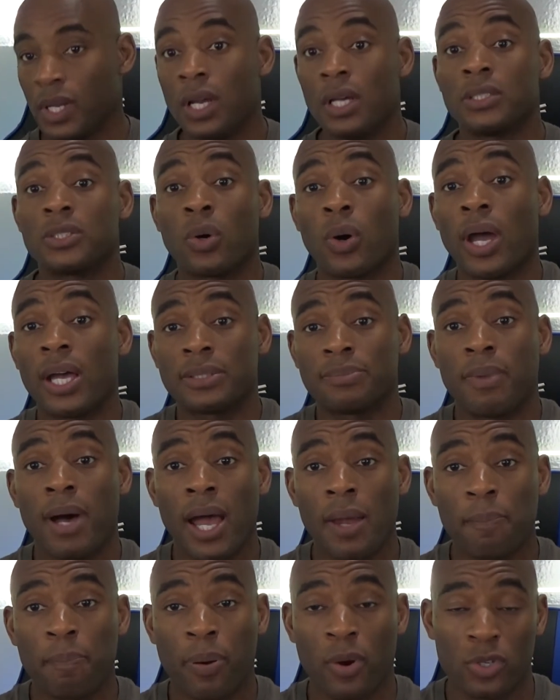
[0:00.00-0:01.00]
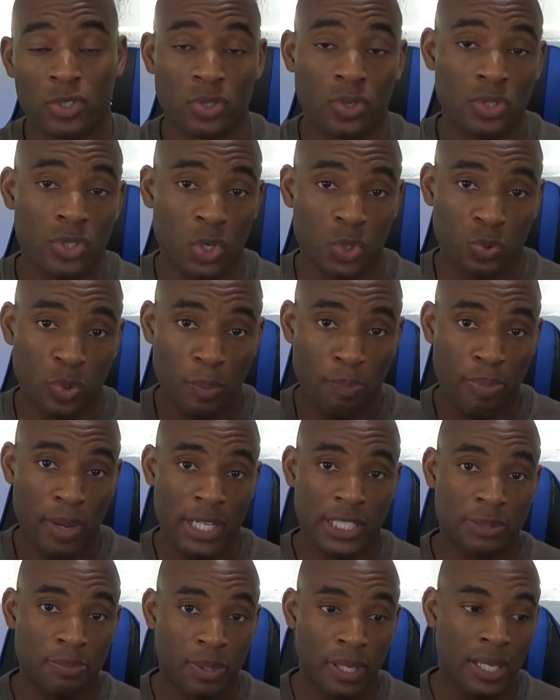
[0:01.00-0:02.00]
So as my personal use with
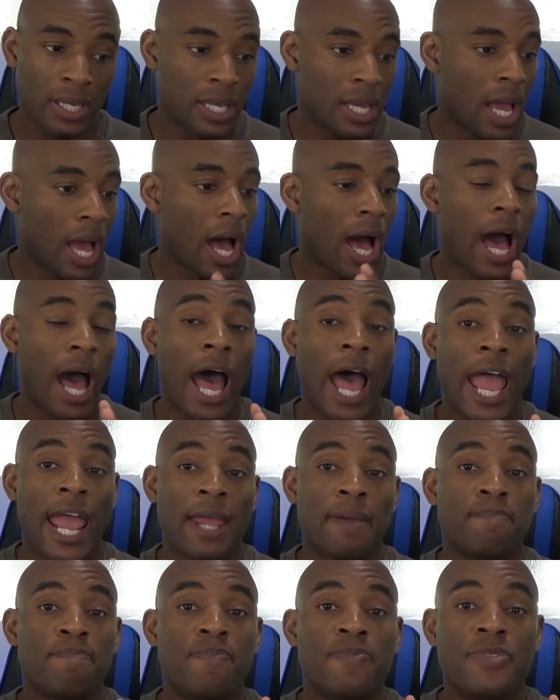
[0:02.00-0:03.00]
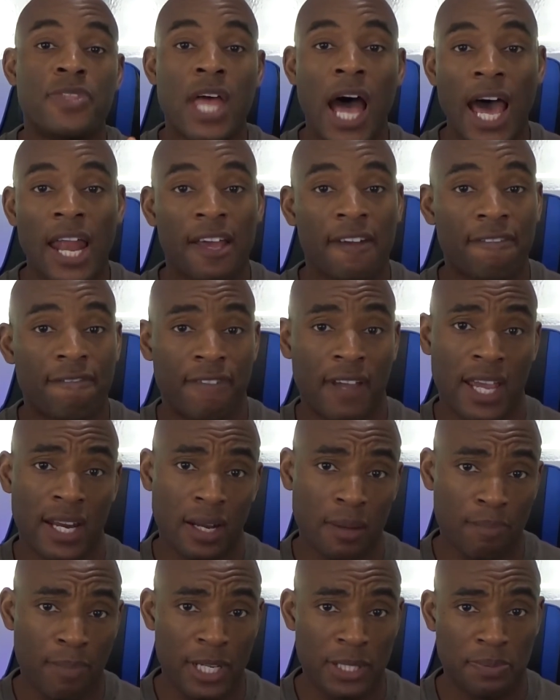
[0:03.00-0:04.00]
Bixby, I'm not a fan
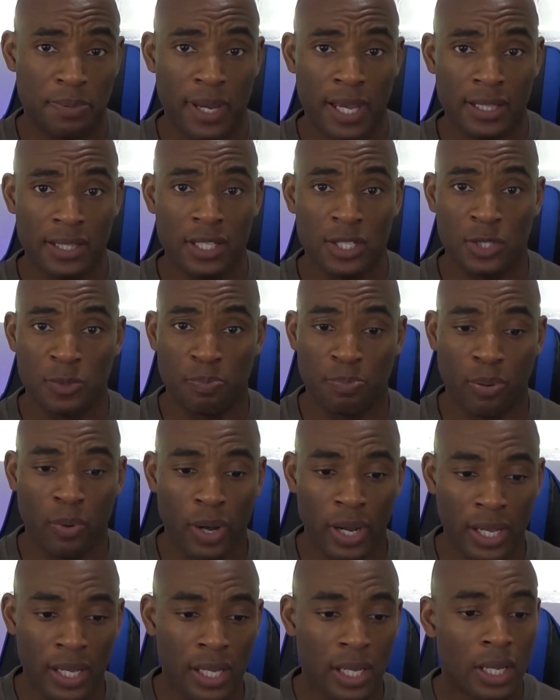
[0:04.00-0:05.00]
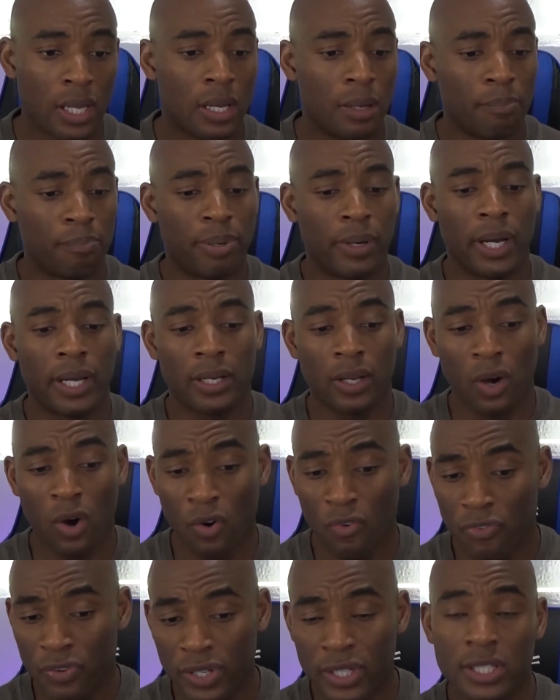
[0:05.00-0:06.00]
of Bixby at this point, but
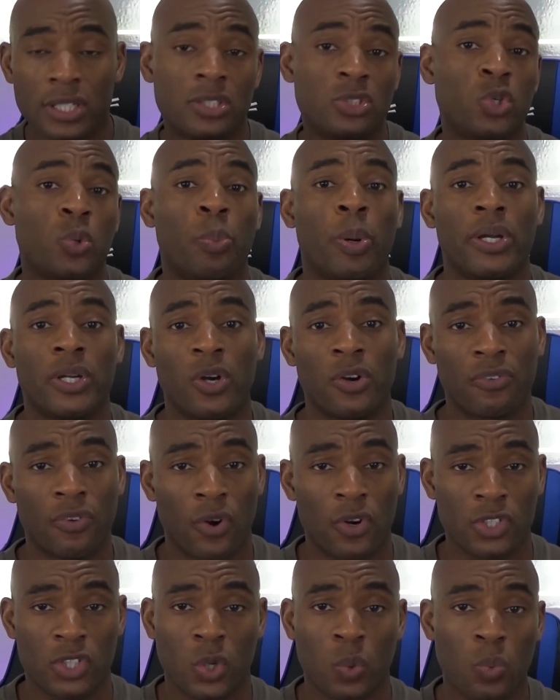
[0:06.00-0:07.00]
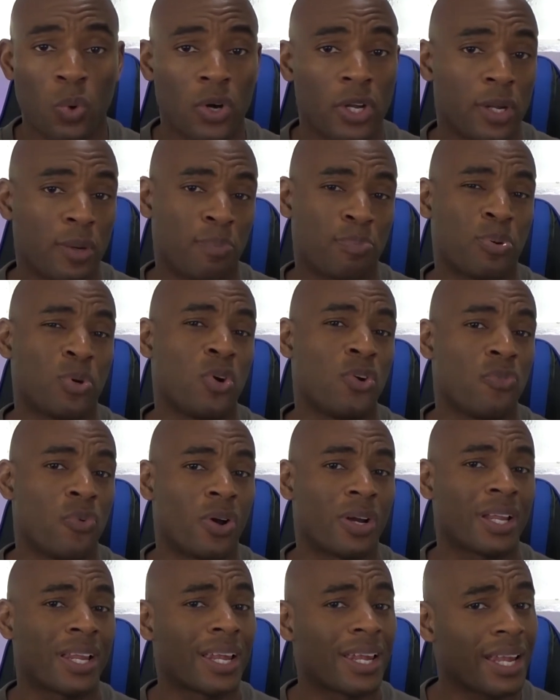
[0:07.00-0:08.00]
hopefully the 2.0 version will improve
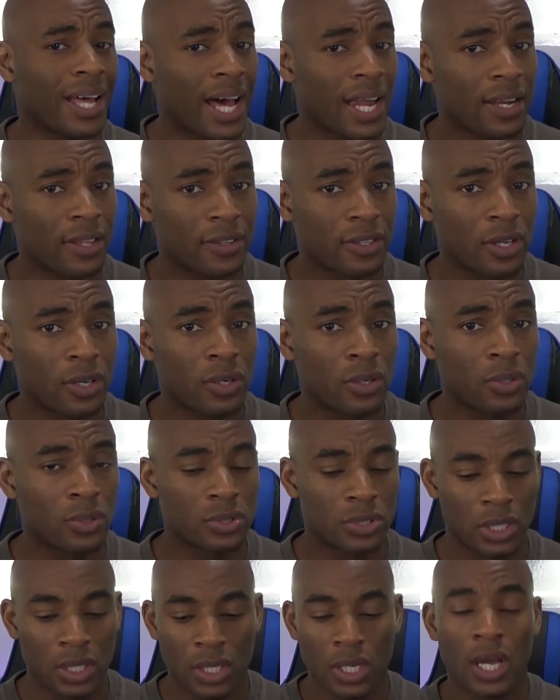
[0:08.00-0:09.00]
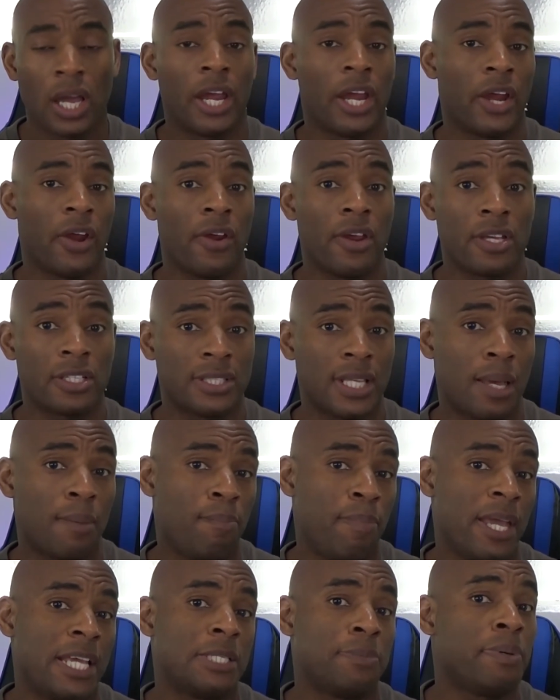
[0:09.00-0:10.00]
on a lot of those areas that
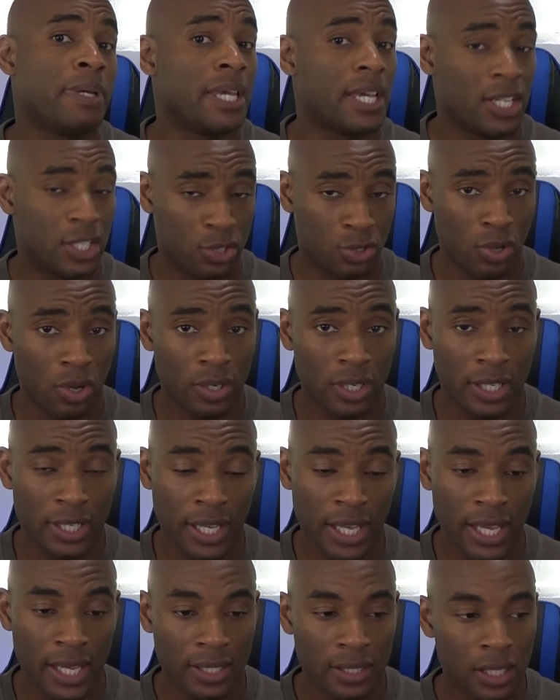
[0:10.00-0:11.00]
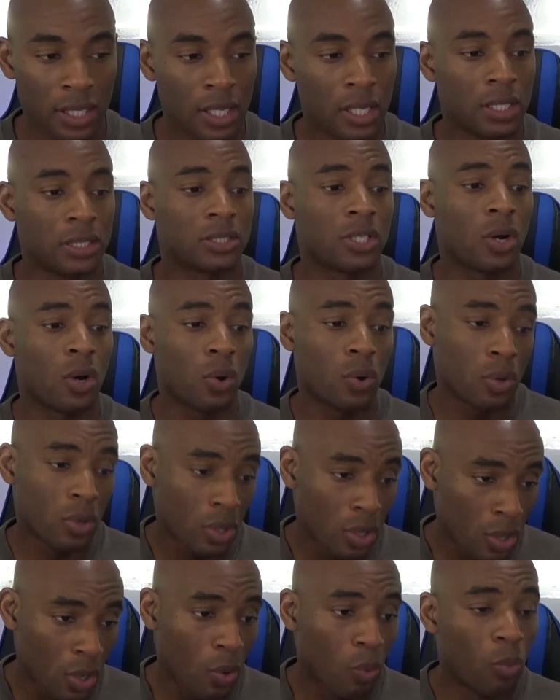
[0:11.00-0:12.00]
Bixby is struggling in. So
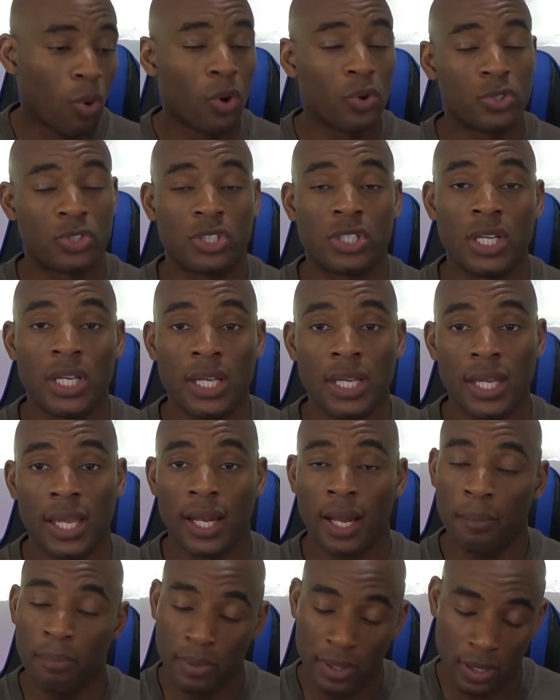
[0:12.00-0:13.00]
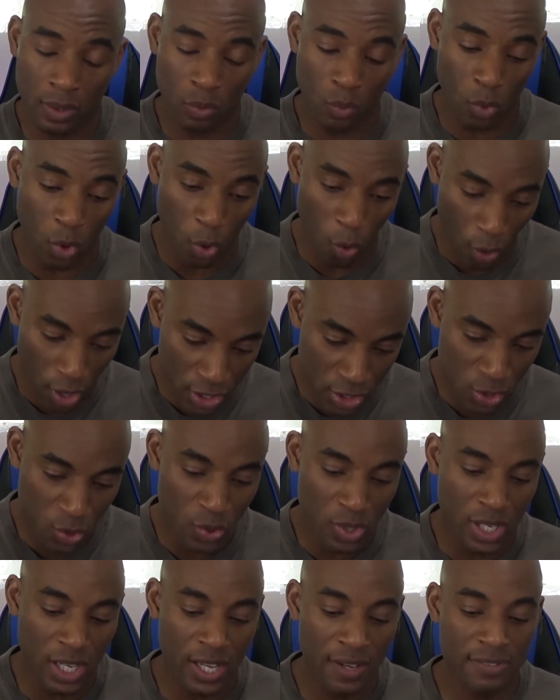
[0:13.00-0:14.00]
we'll see, and I'm going to
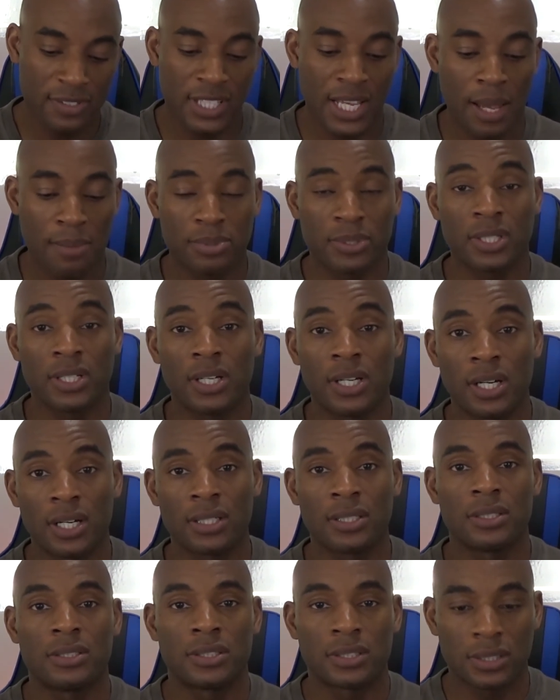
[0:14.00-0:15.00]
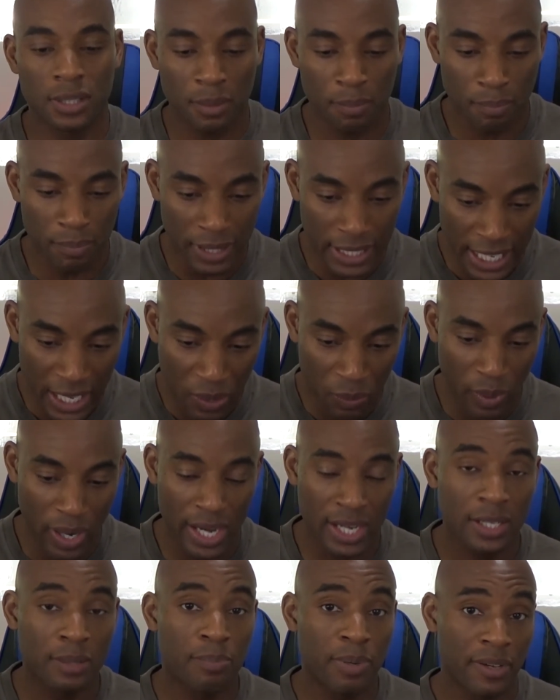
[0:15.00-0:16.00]
give Samsung some leeway
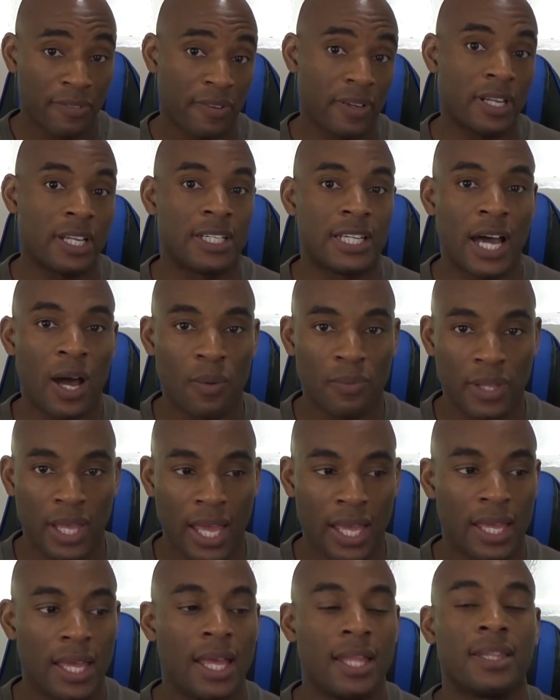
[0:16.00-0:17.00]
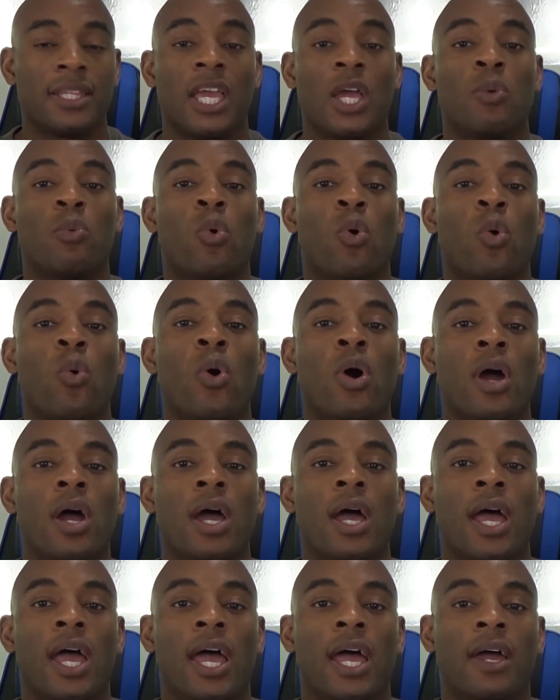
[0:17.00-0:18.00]
and the benefit of the doubt that they will
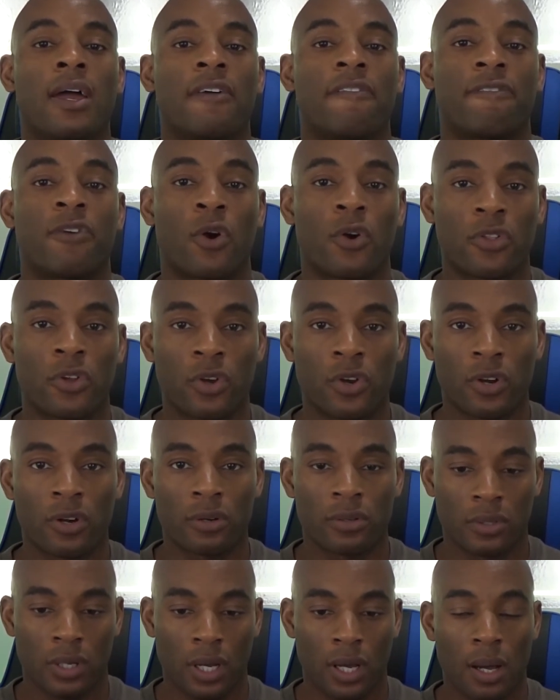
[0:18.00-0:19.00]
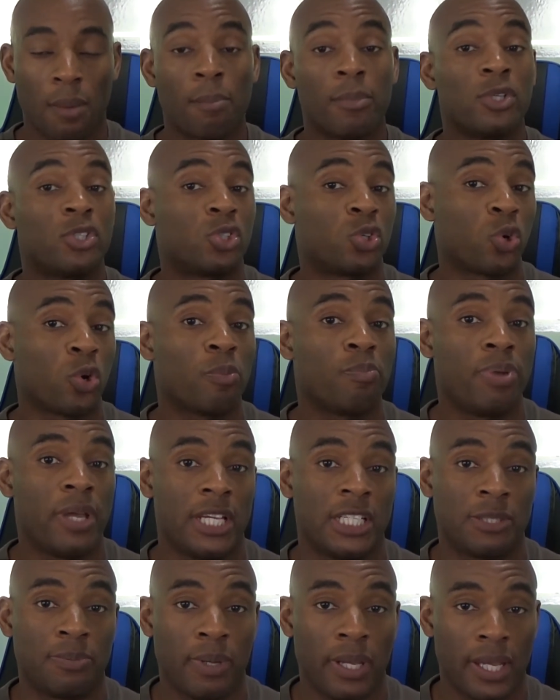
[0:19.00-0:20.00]
further mature
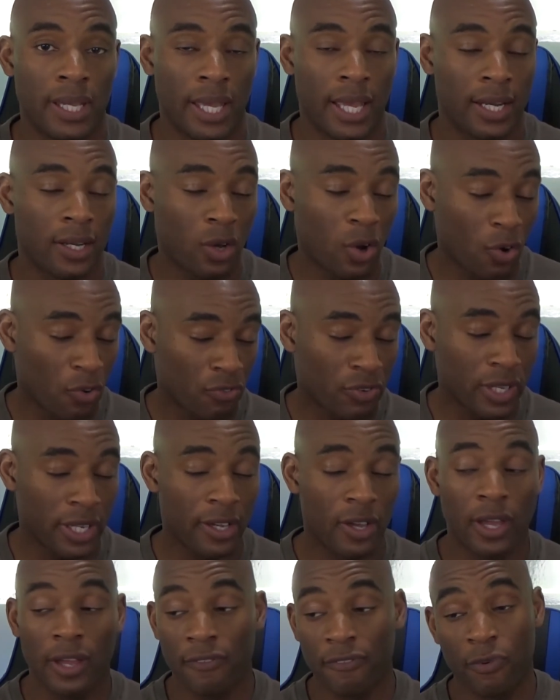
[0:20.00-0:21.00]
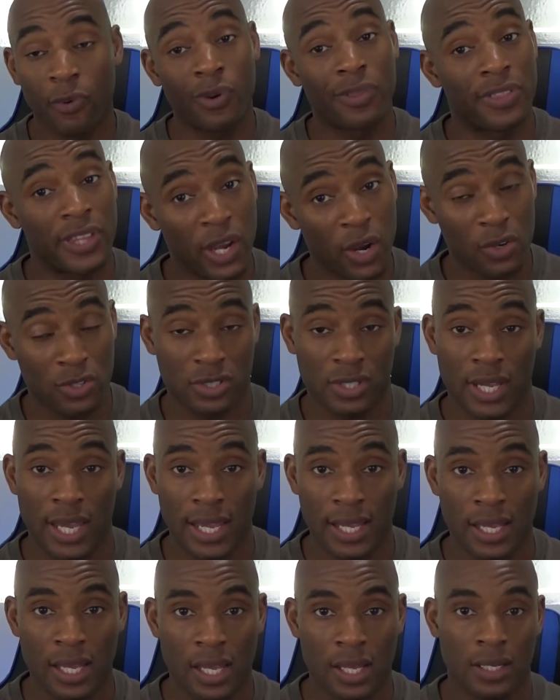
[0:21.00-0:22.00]
Bixby, and hopefully for their
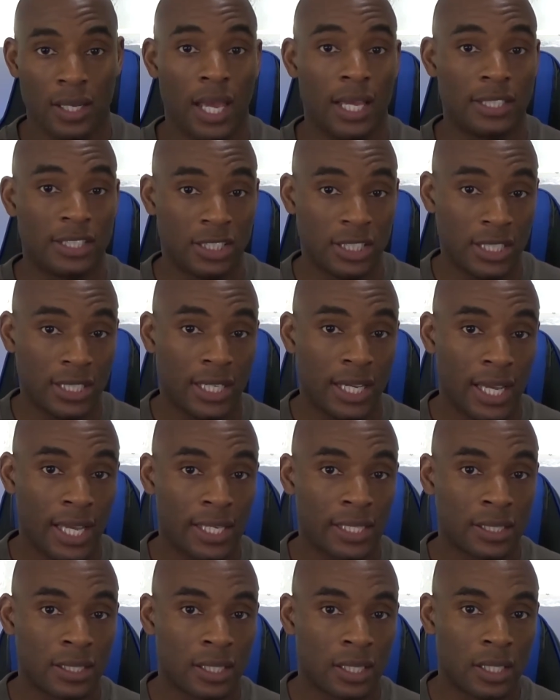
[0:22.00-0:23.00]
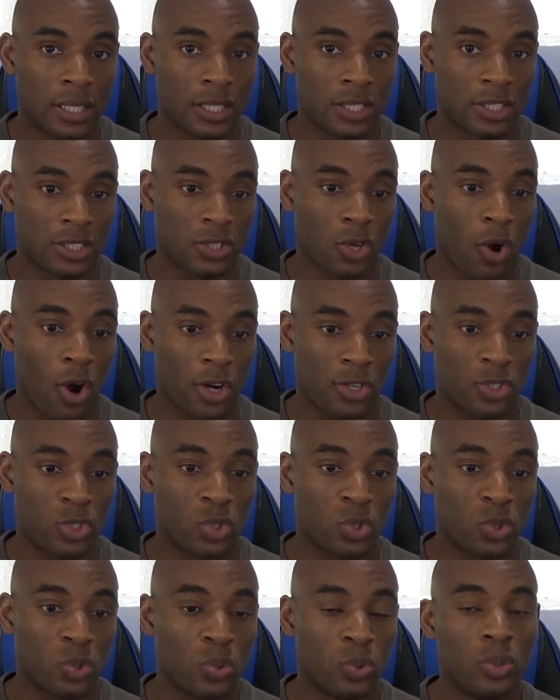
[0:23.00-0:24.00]
sake that she can start
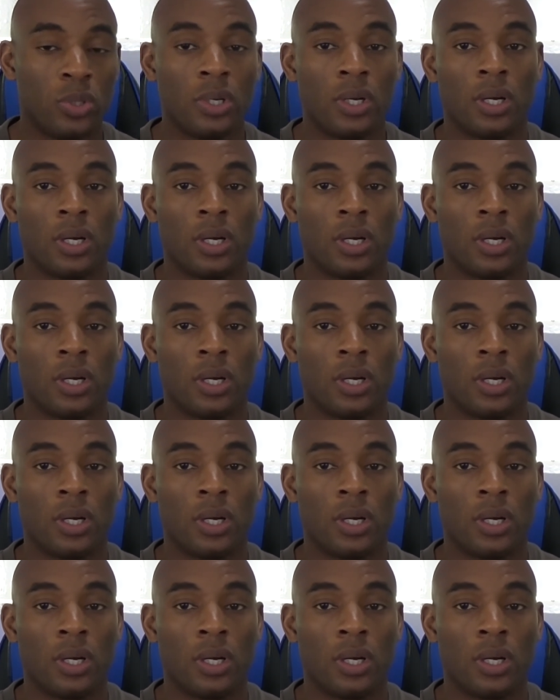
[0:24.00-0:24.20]
to